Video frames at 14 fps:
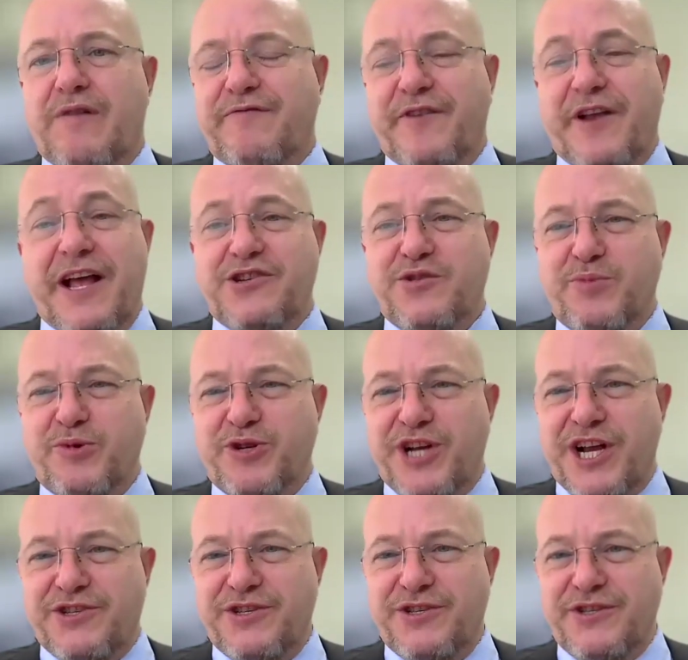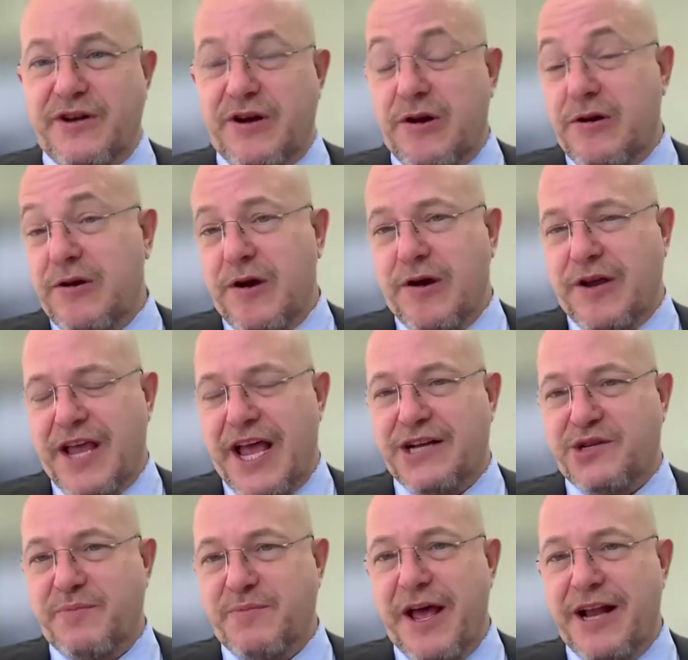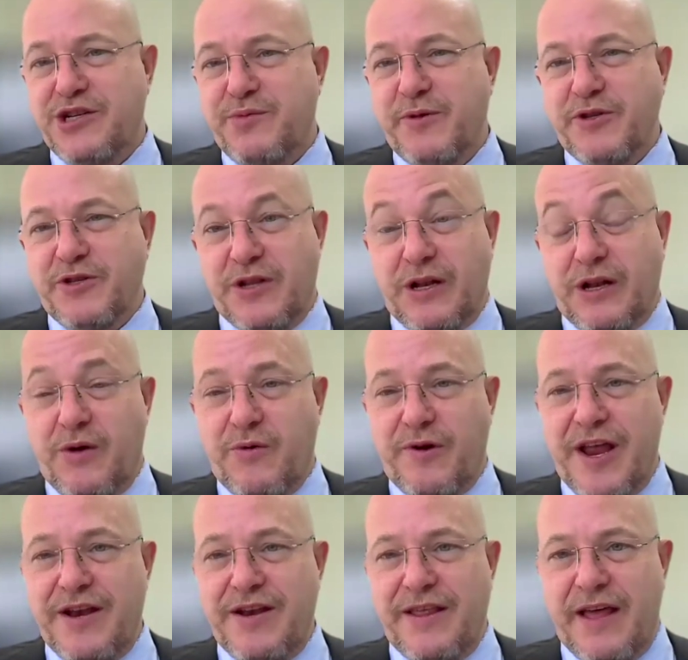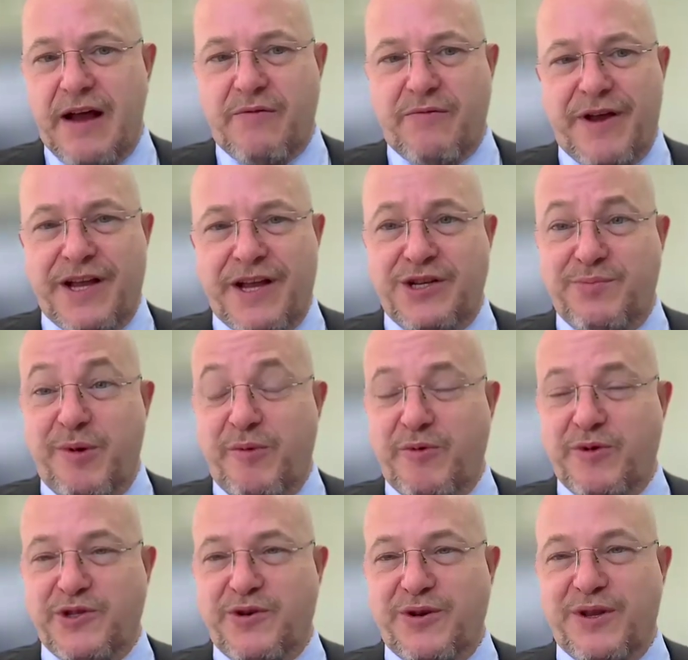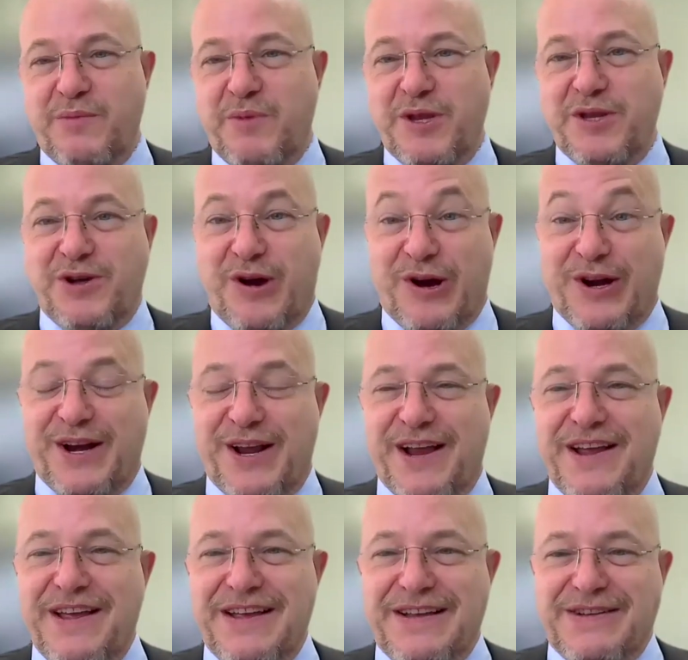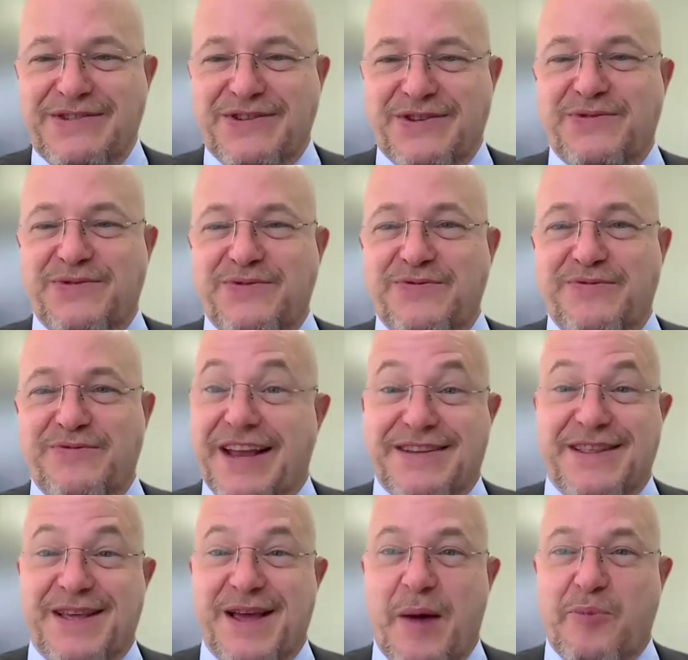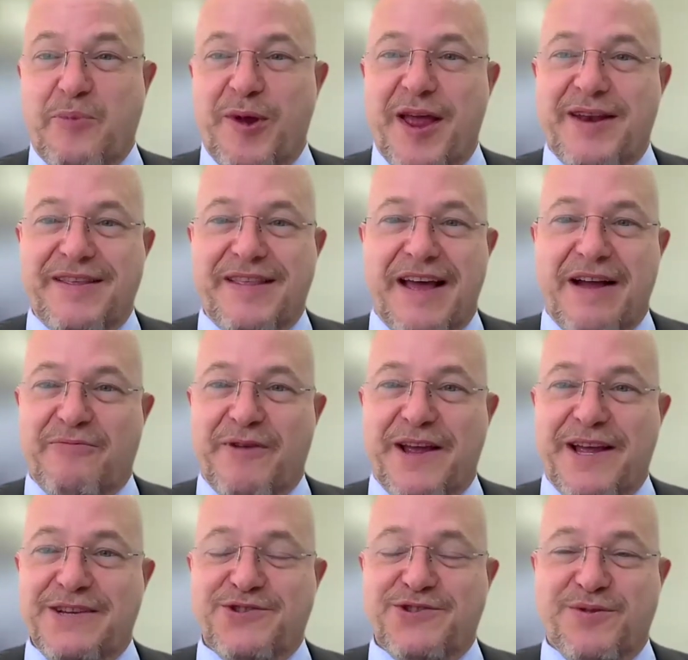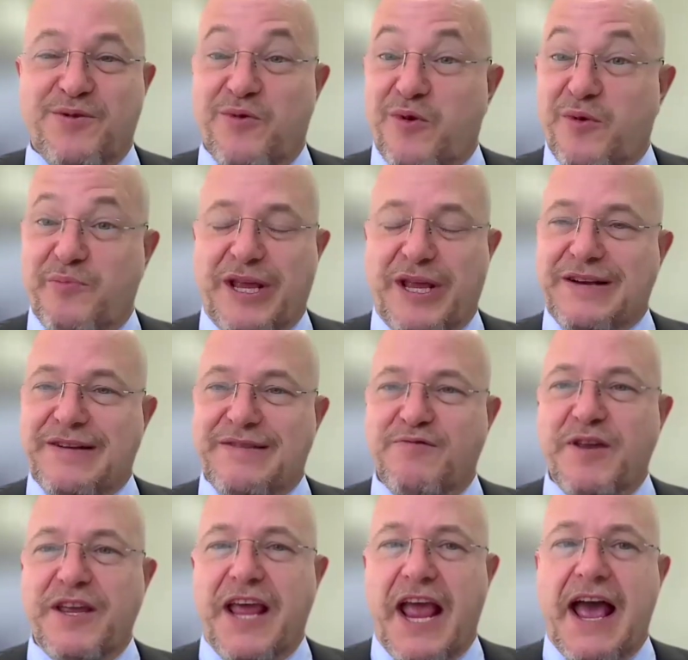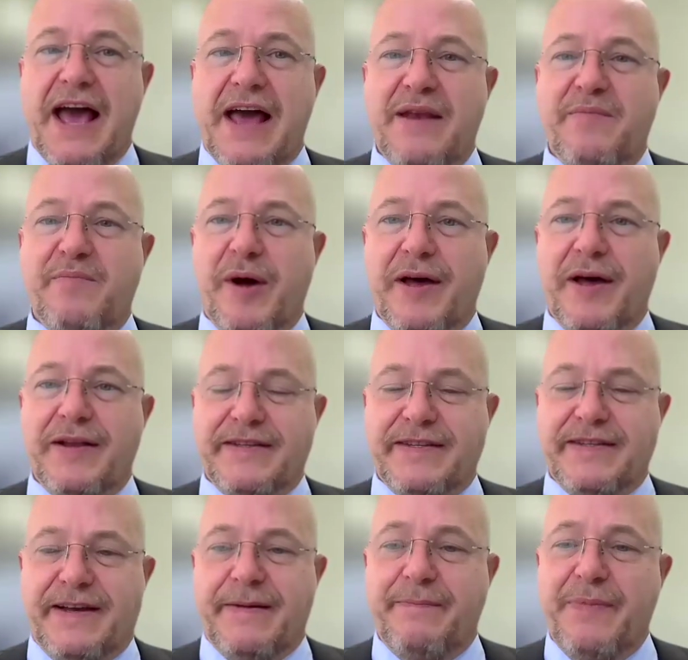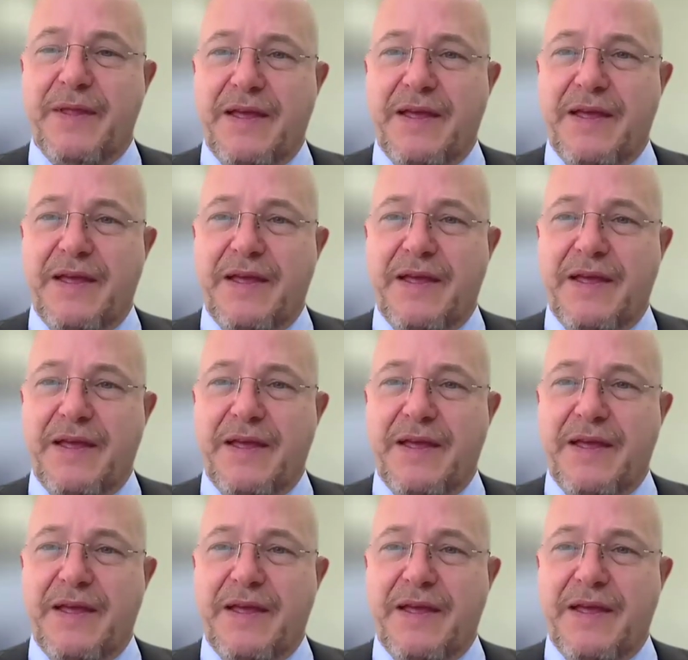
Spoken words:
our financial projections and our cash management to the lower end of that range, but we'll certainly be targeting to get to the upper end of that range or beat it if we can. But